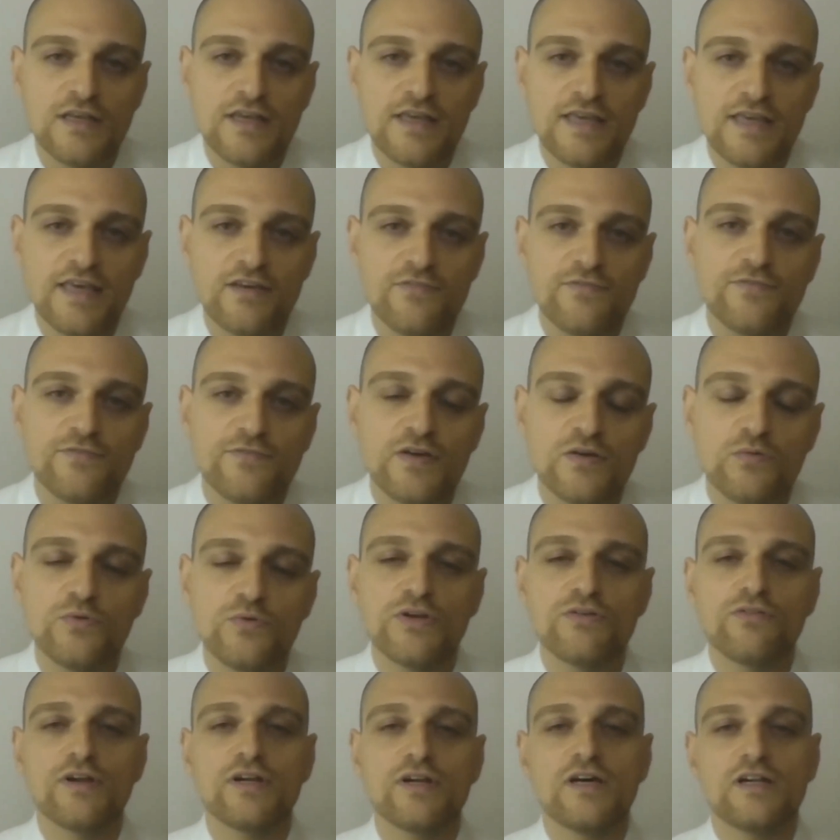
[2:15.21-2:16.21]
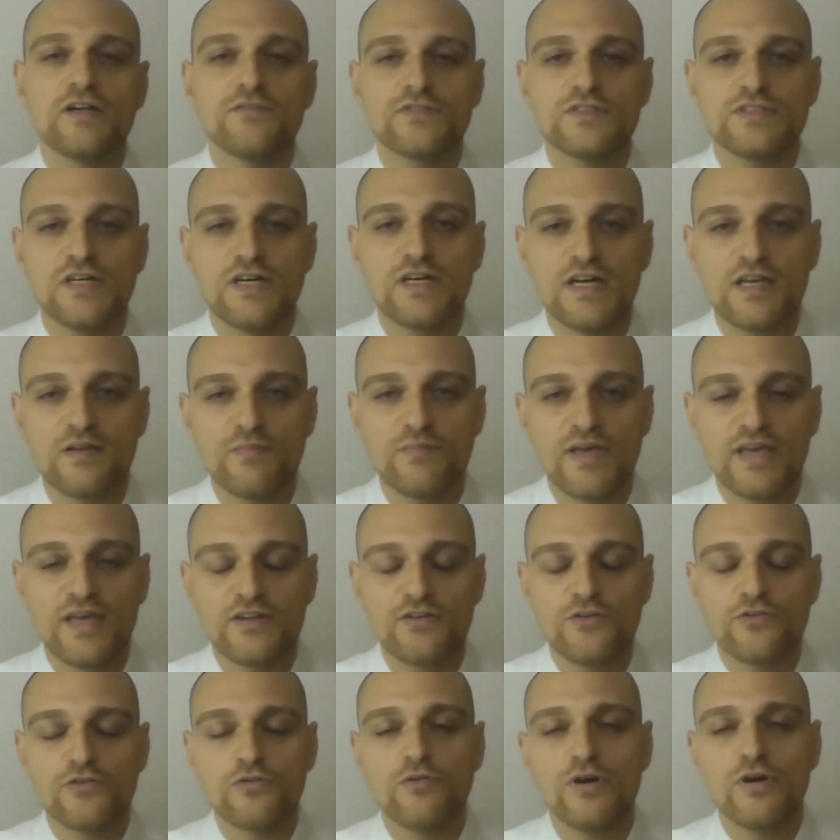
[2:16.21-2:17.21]
If we run out of time and
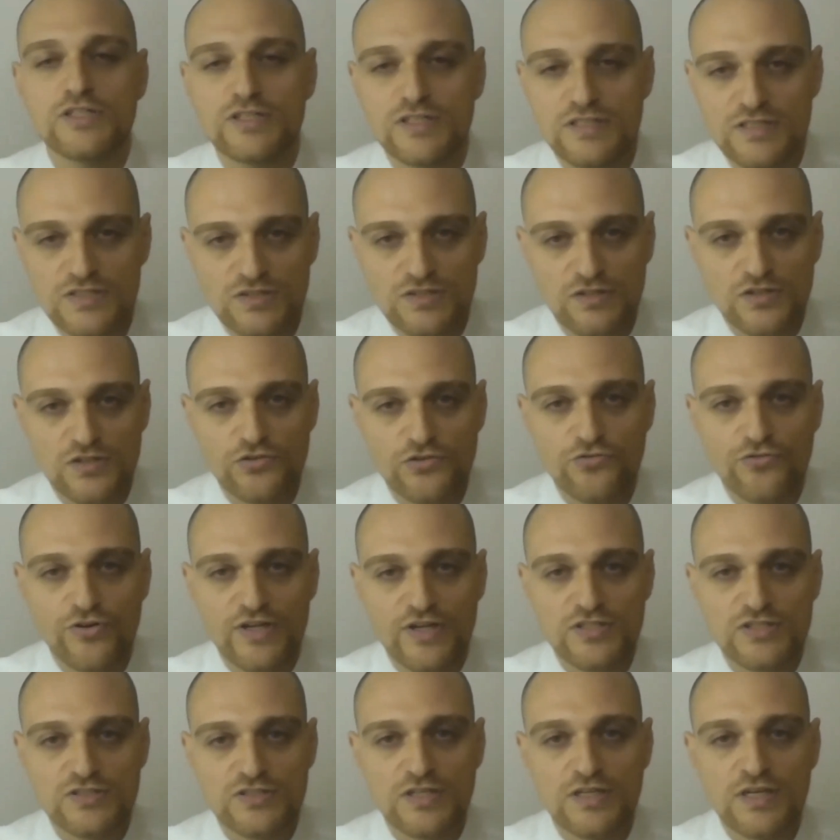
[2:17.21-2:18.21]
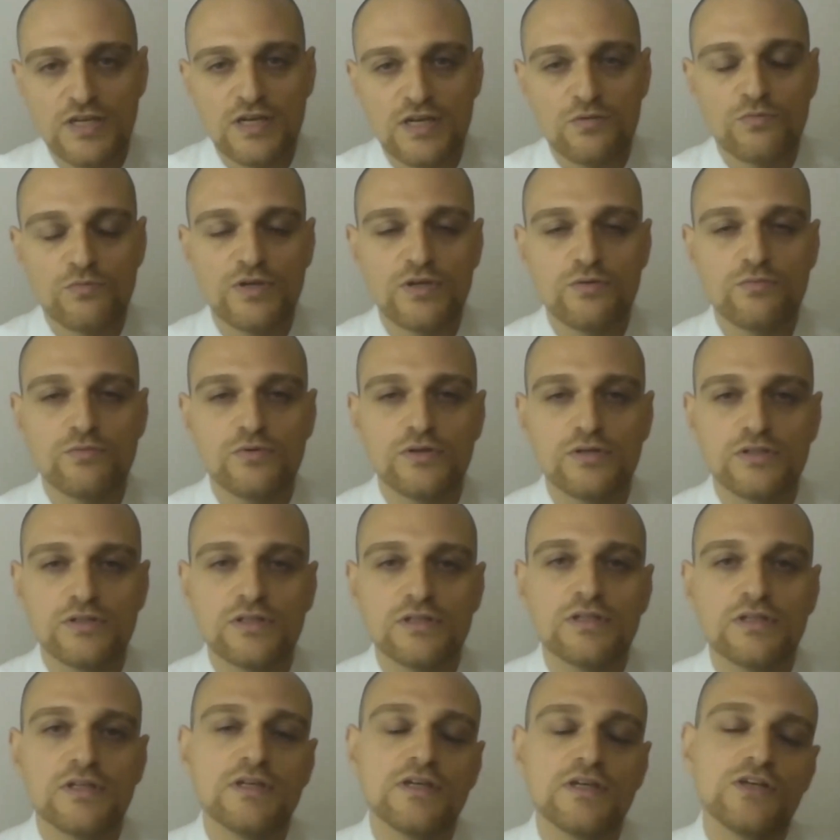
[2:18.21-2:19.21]
your question is not addressed, we
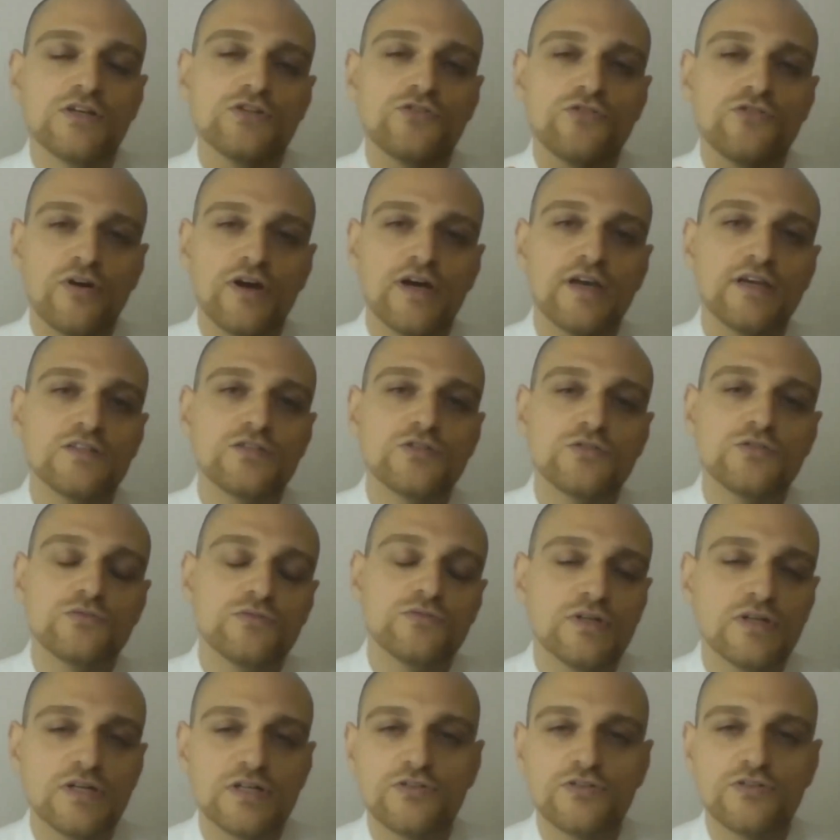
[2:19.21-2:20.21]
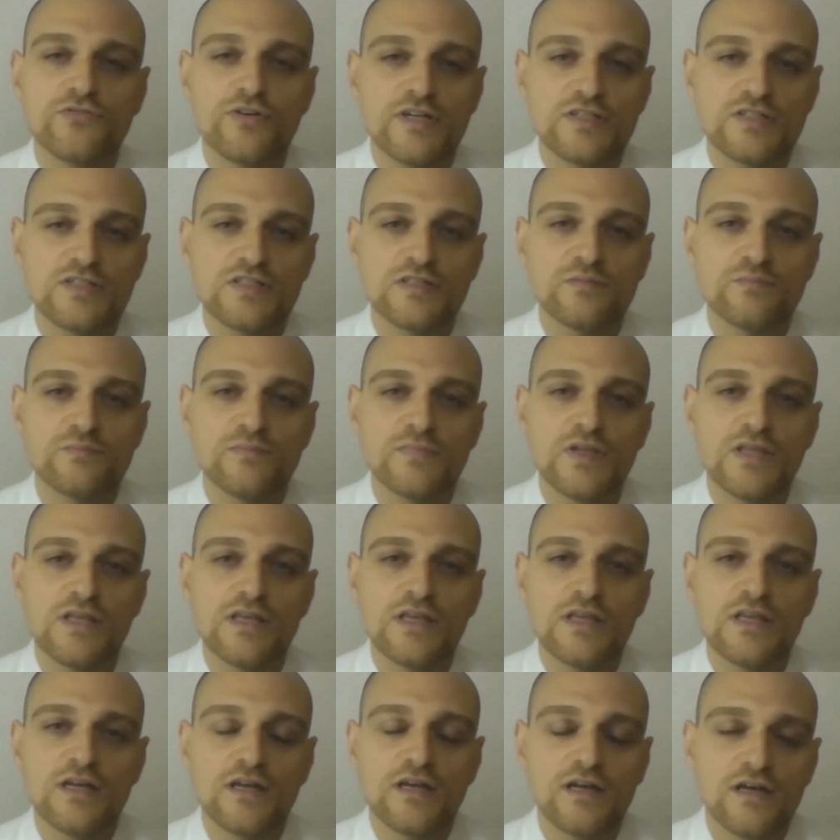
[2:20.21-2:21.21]
will try to address them
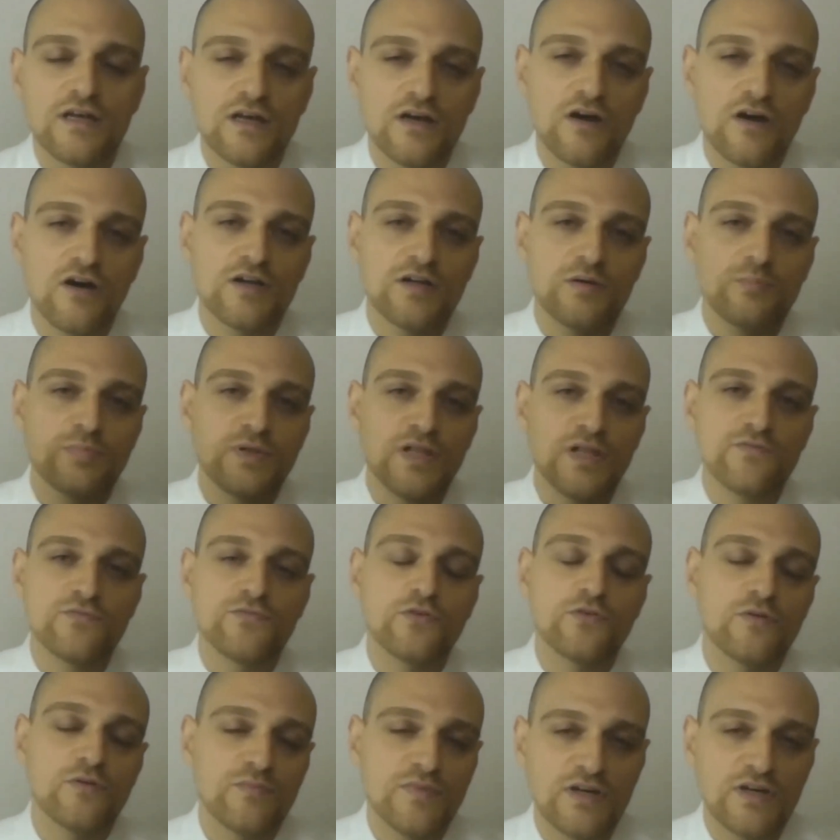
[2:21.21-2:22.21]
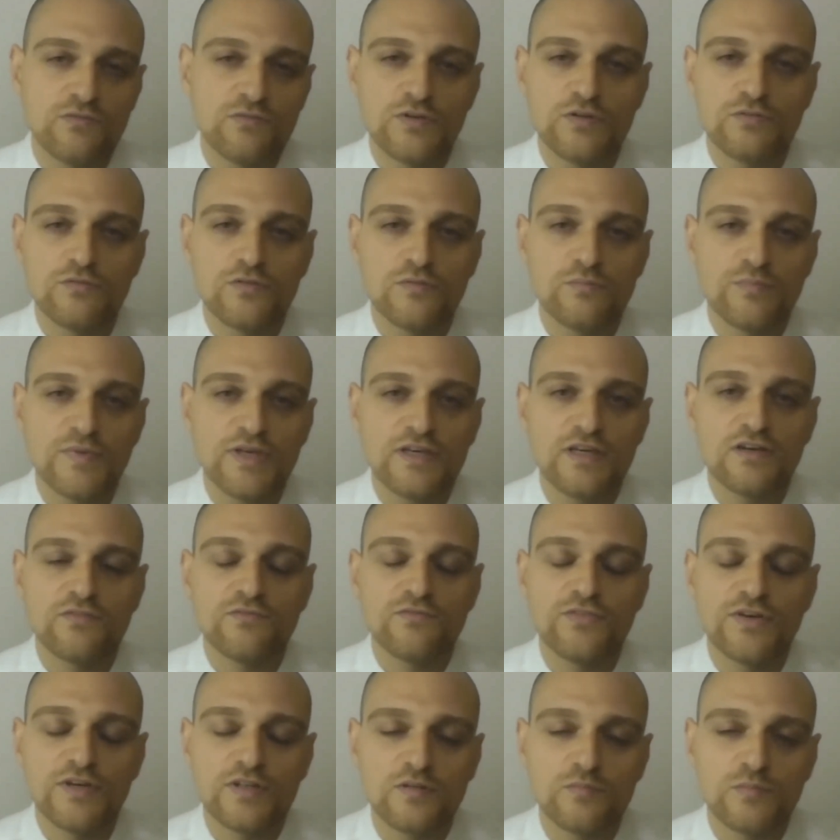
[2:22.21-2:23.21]
on a platform that we will make
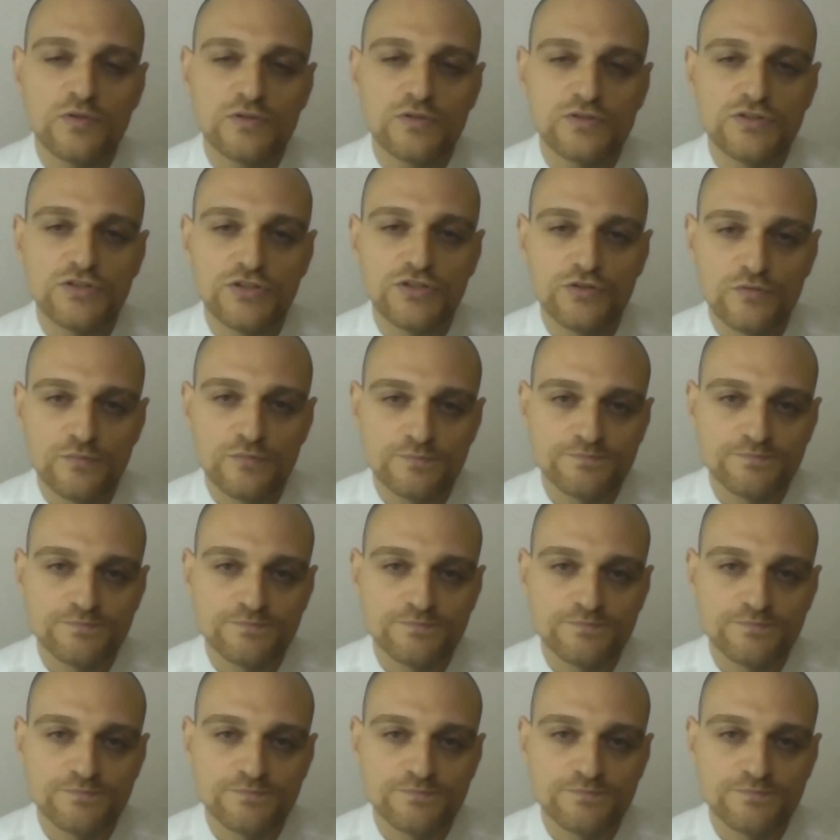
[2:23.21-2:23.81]
available to you.